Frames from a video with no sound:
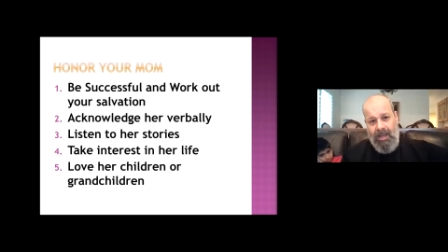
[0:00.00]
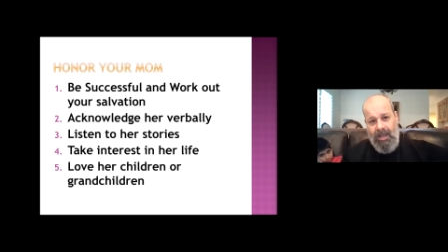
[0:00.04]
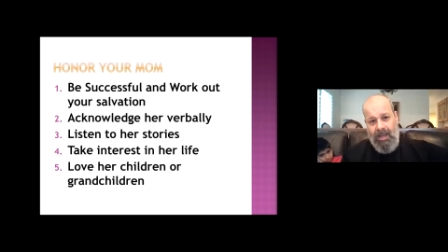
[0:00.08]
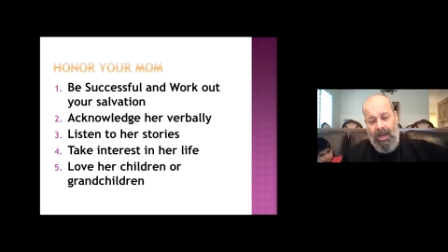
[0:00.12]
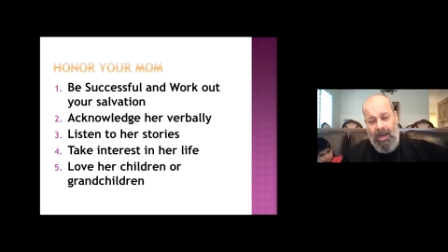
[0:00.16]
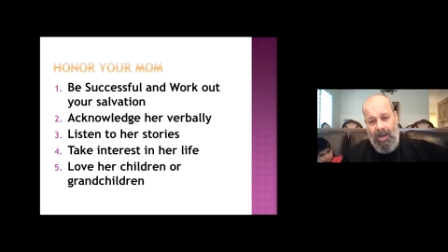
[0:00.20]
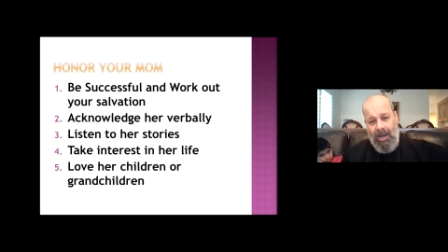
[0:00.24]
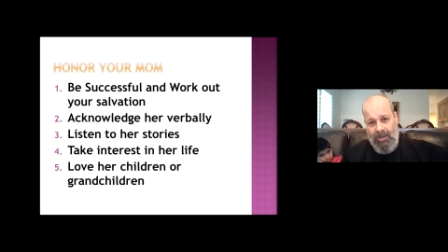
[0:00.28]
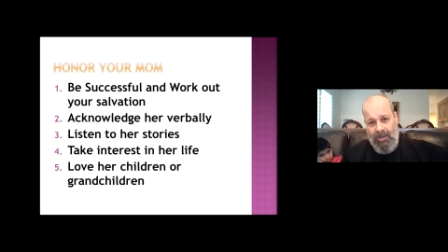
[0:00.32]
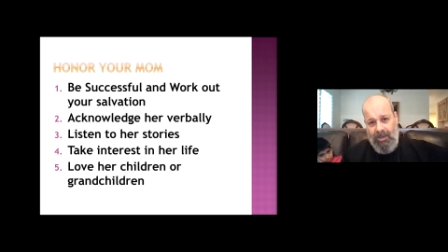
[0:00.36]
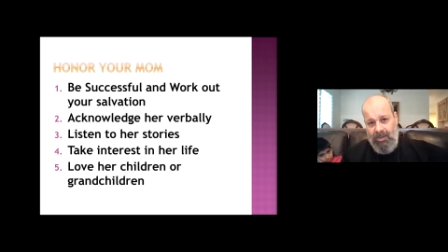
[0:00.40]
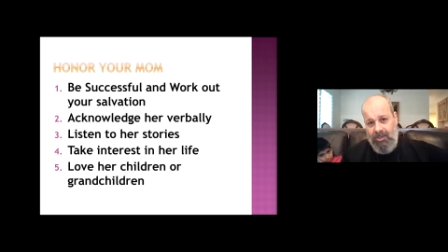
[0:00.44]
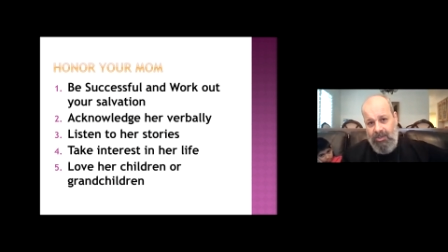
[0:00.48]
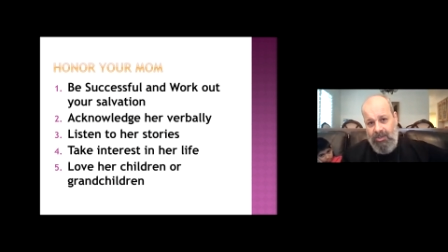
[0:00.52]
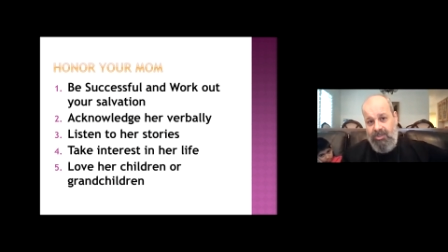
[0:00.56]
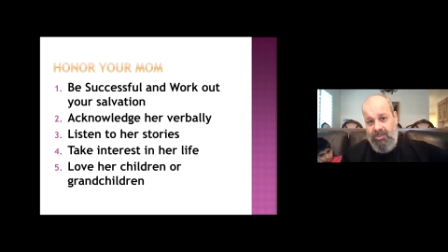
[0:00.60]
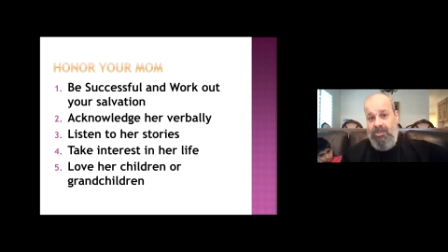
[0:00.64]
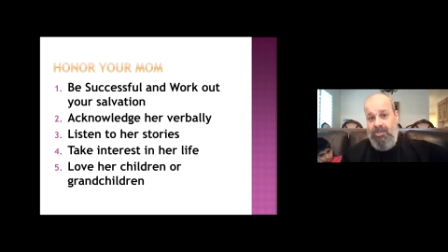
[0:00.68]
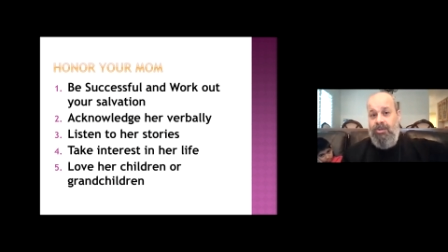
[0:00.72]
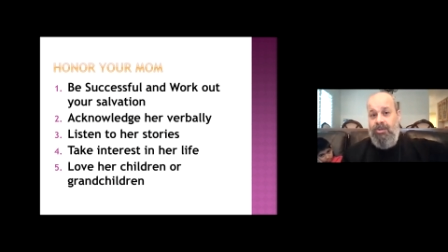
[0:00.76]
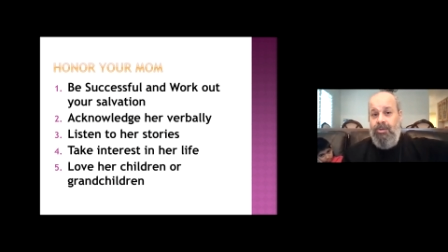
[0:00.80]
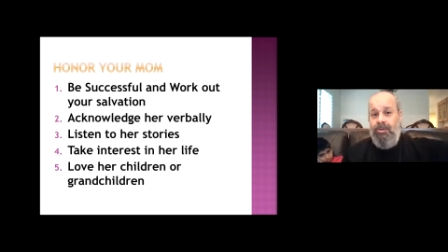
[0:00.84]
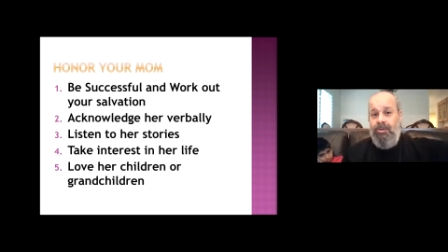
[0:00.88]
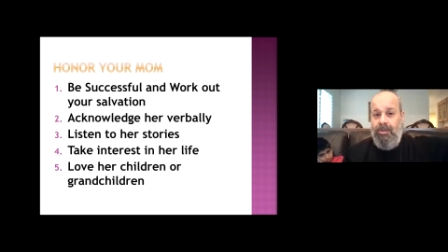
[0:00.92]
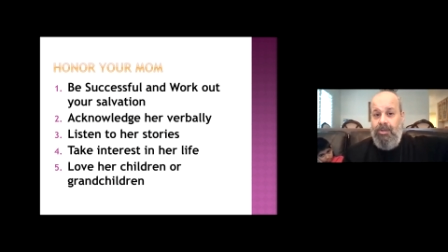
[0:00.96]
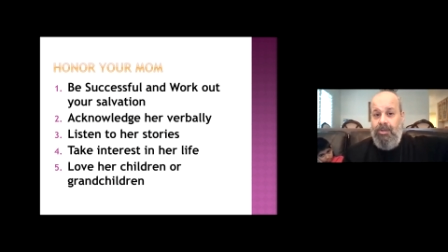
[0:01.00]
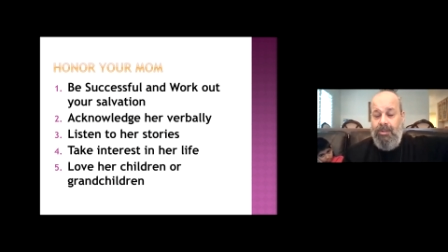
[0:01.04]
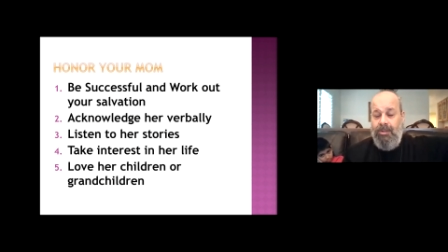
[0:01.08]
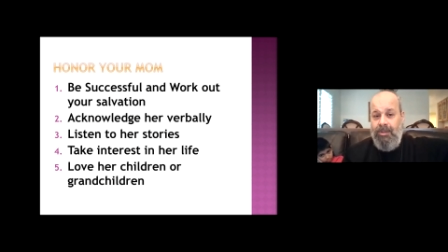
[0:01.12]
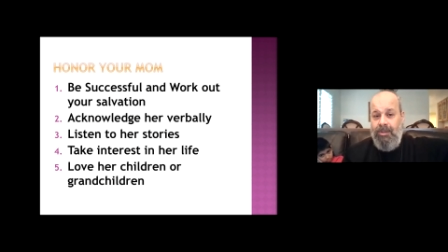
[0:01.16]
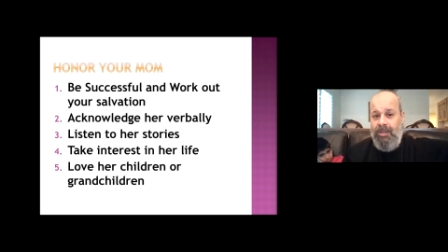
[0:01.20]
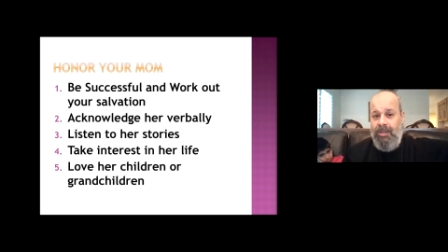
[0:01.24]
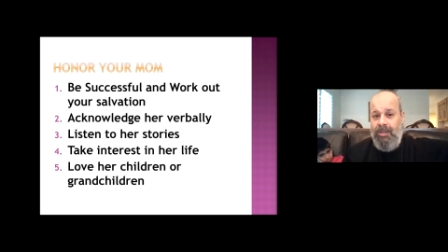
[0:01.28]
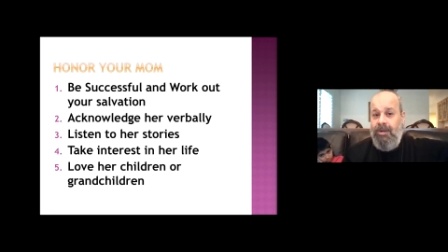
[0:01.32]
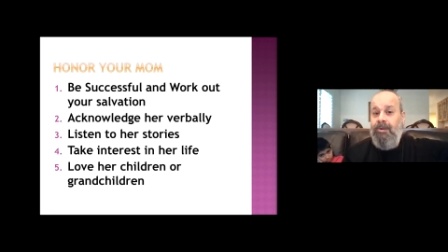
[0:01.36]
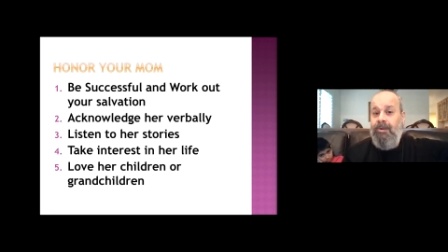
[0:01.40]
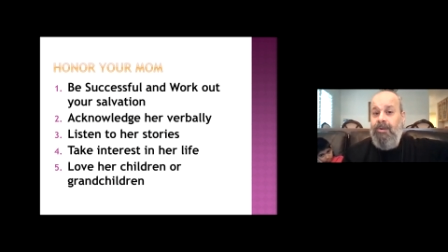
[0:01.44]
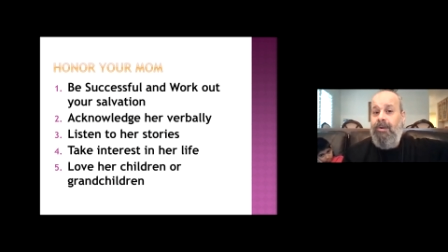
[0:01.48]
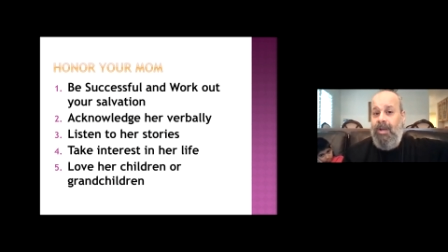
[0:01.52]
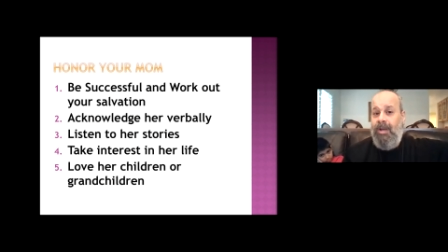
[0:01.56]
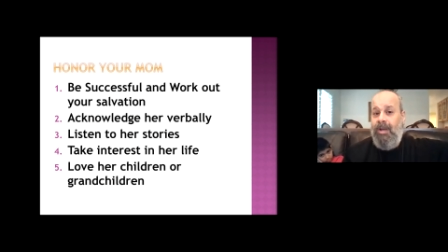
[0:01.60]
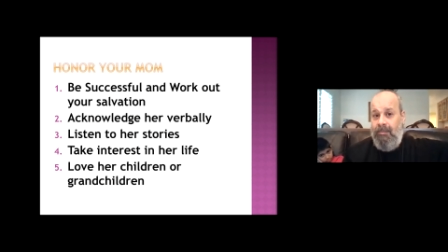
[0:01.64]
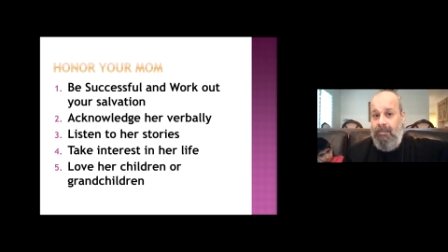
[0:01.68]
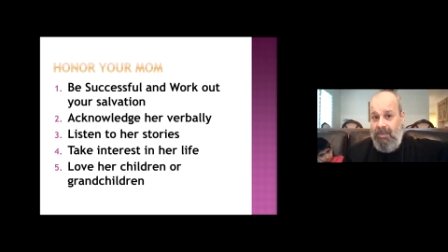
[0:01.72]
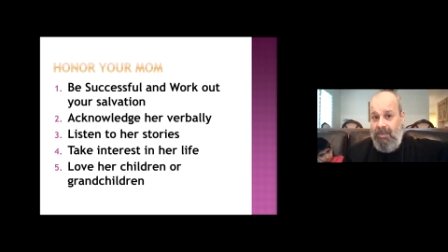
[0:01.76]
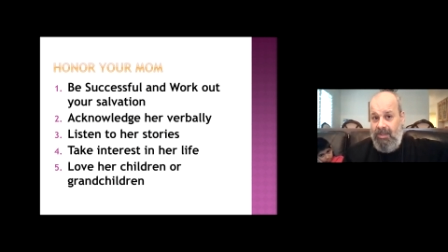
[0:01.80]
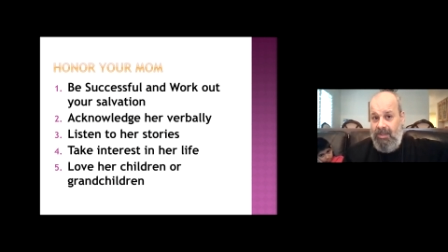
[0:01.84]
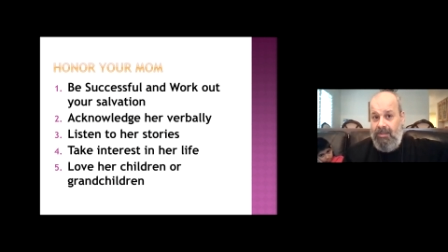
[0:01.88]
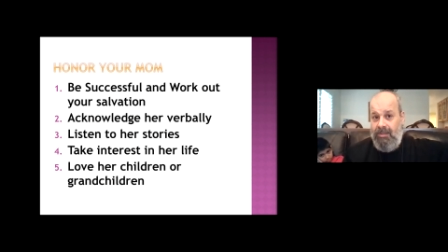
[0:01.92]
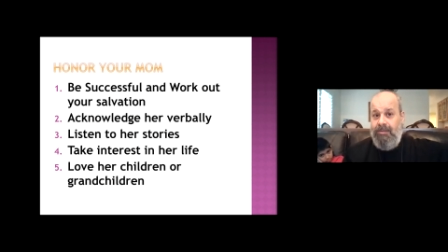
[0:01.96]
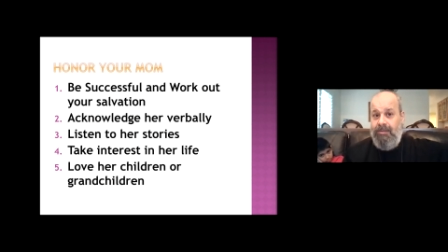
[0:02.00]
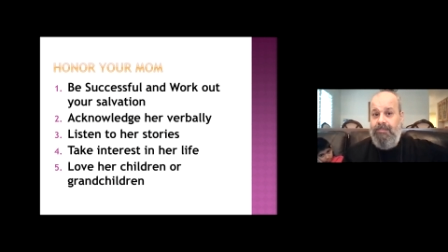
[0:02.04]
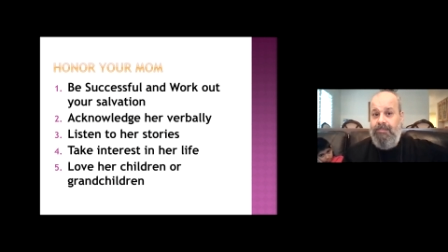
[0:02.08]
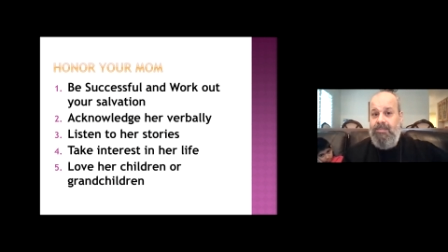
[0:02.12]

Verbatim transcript: honors your their grandmother.